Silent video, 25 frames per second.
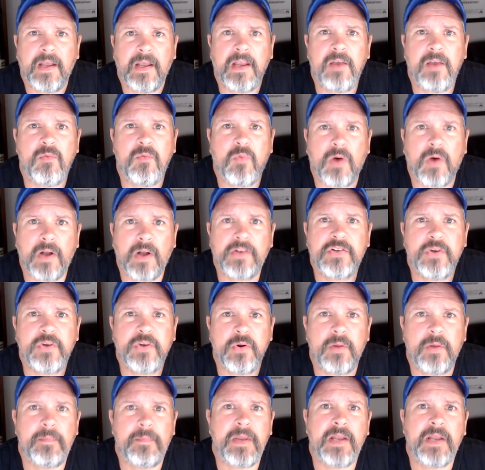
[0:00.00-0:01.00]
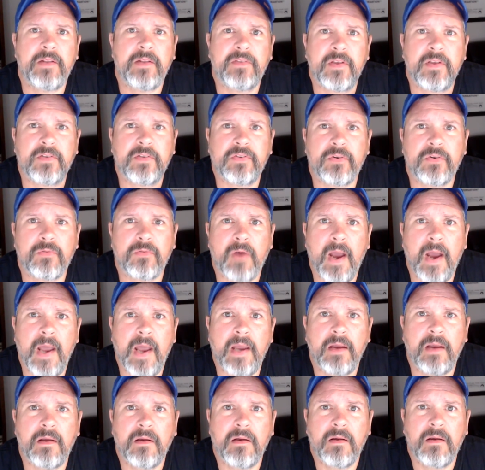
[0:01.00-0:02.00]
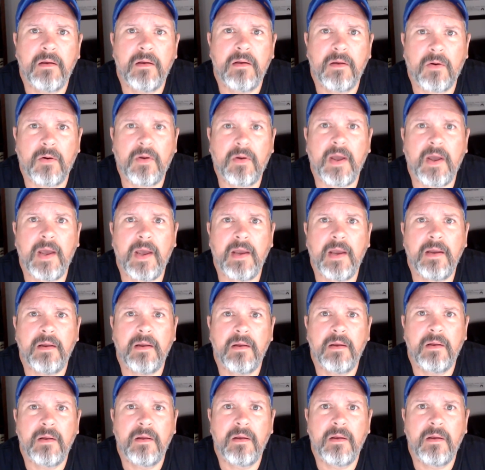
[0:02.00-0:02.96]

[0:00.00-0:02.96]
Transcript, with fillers: He wants you to be in disarray. Okay?